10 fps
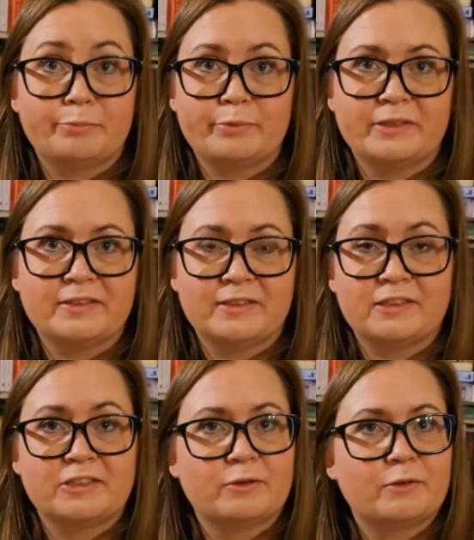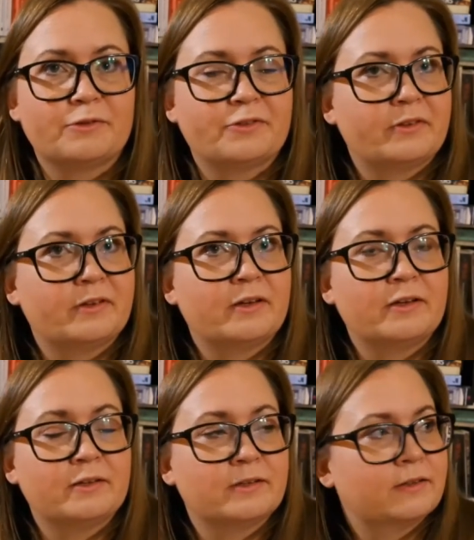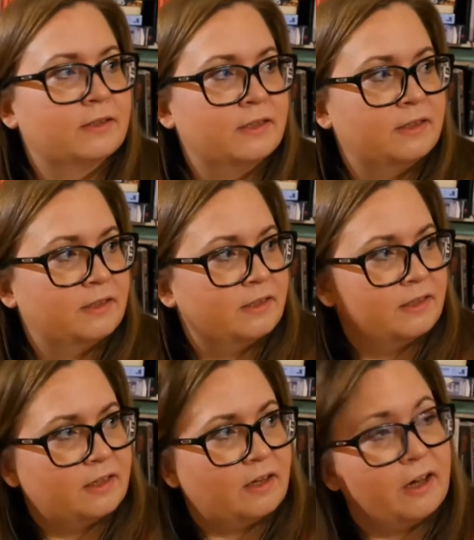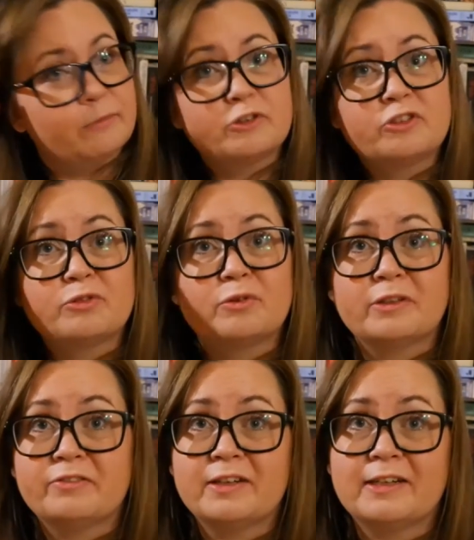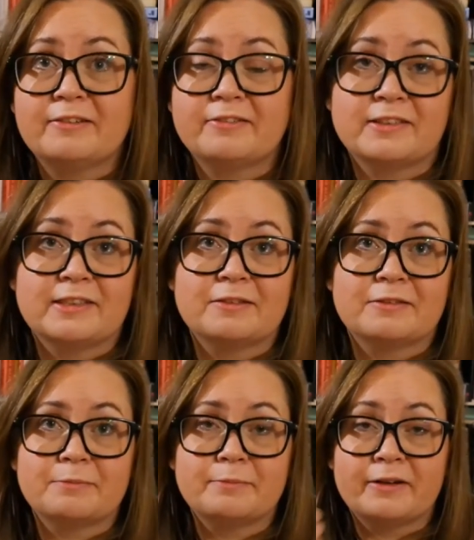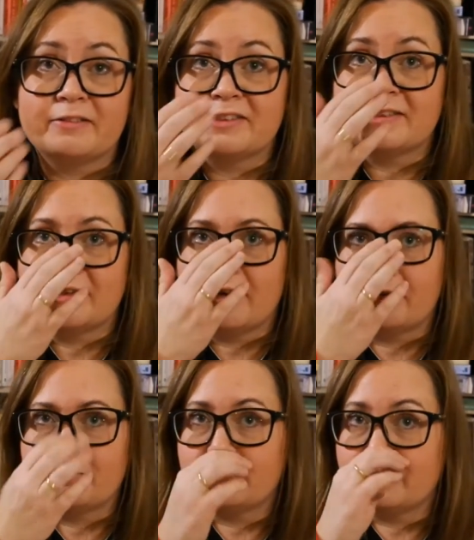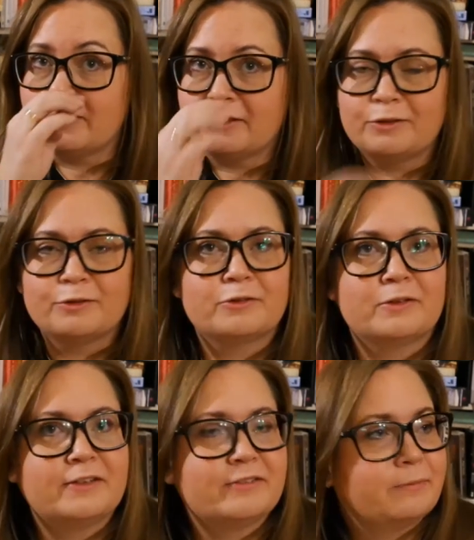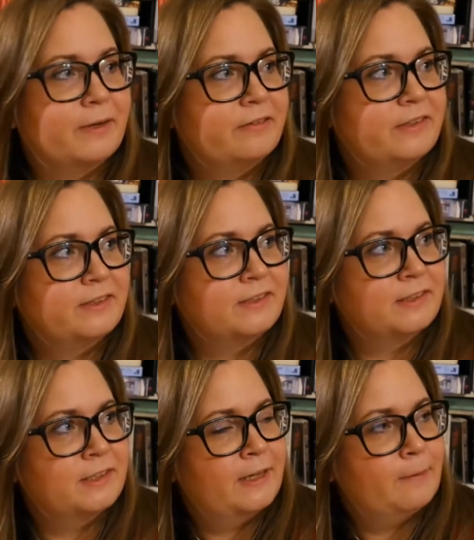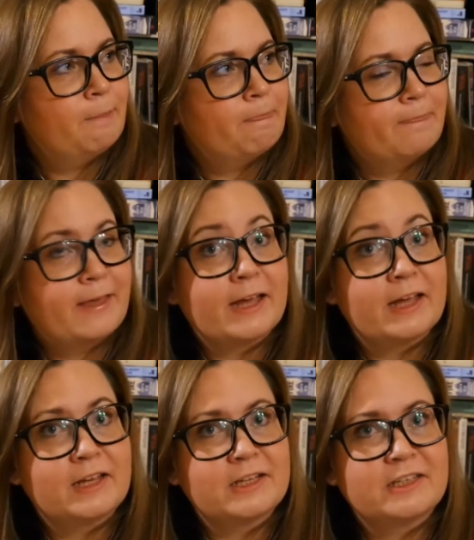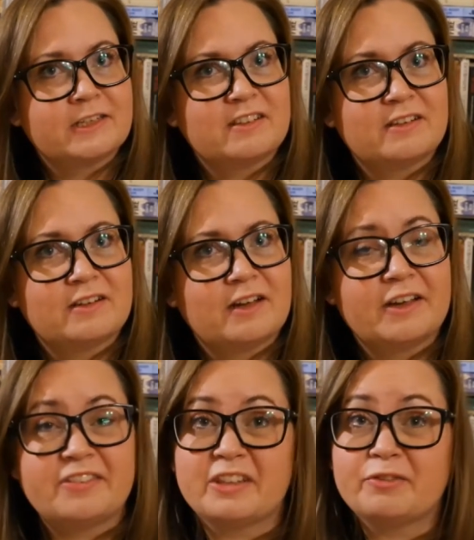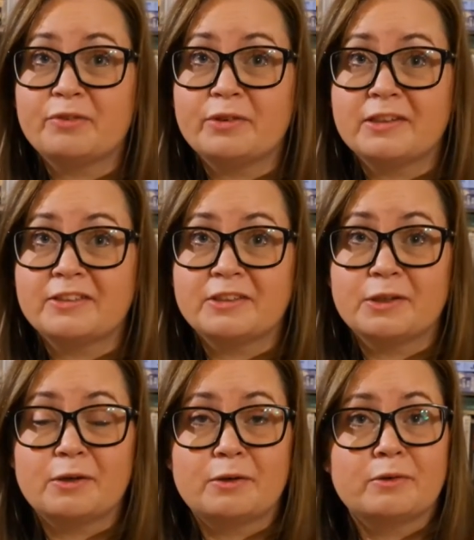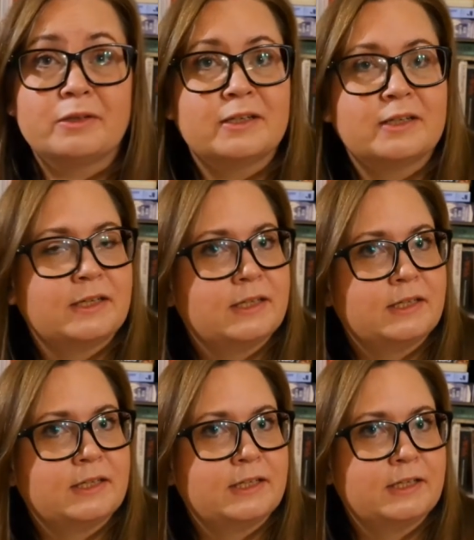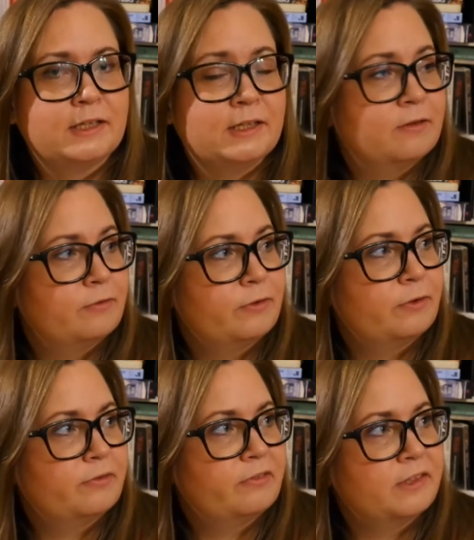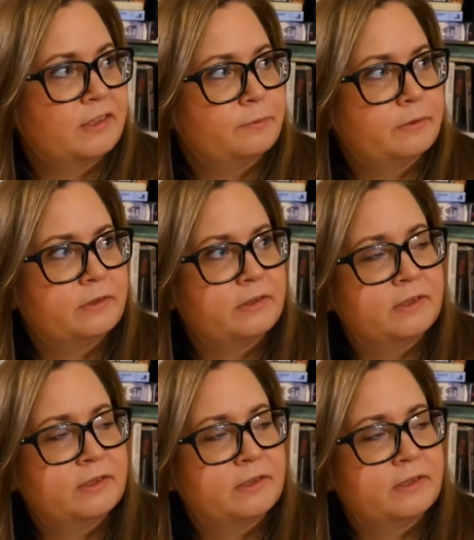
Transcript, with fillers: British author. I'm not sure if he lives in Paris now, but he used to live in Paris. And um, I think four years ago, he wrote this book,